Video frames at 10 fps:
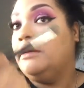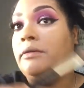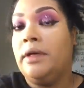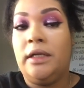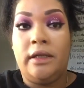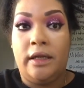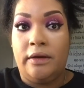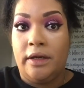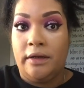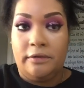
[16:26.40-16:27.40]
Right in that
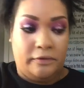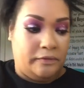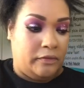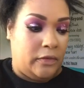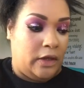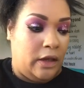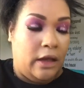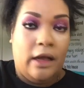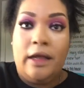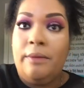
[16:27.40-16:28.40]
area.
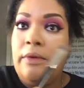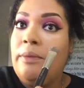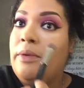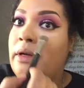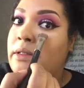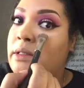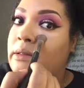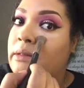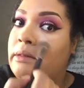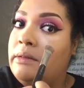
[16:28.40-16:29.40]
I am going to bring it
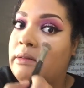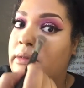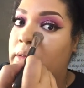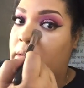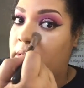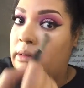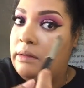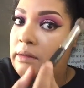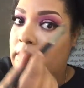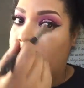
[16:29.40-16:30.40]
down
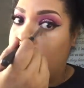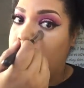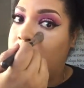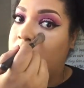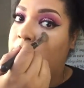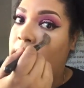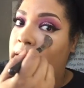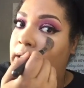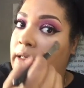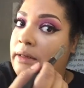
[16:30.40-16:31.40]

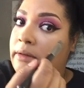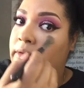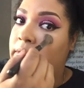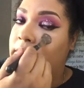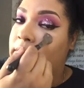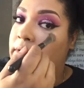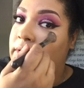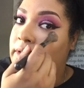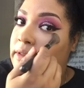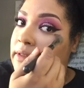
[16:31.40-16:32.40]
slightly,
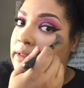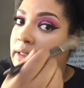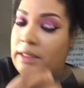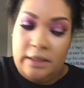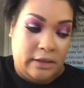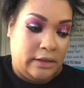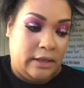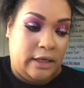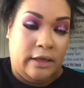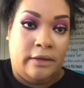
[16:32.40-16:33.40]
just in case,
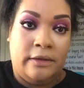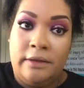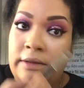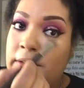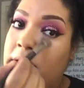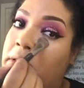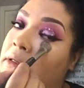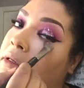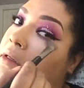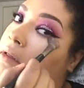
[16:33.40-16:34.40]
again,
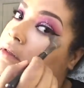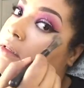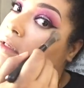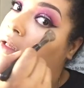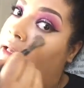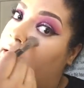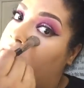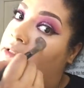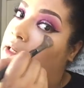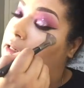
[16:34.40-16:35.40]
to
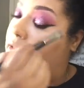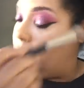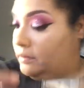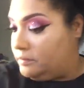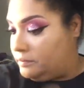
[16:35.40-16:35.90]
catch anything.